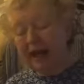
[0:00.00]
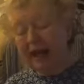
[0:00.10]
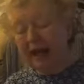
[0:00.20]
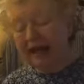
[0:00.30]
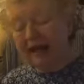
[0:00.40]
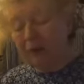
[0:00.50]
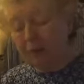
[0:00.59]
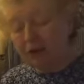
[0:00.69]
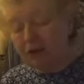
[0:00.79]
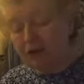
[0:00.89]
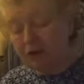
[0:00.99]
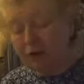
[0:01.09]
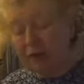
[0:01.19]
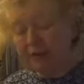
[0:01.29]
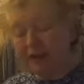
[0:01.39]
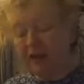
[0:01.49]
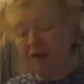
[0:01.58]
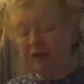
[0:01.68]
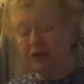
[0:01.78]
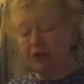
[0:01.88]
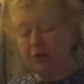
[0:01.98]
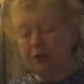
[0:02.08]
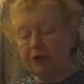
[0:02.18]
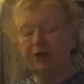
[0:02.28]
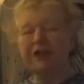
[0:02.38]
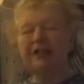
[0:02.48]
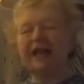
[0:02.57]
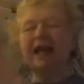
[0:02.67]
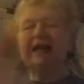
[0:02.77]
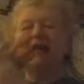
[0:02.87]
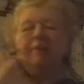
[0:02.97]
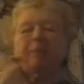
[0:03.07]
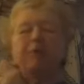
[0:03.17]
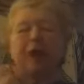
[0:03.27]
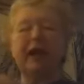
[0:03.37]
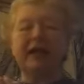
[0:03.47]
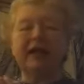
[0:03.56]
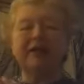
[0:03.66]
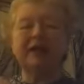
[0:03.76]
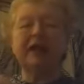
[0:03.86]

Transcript: And he withdrew himself into the wilderness and he prayed.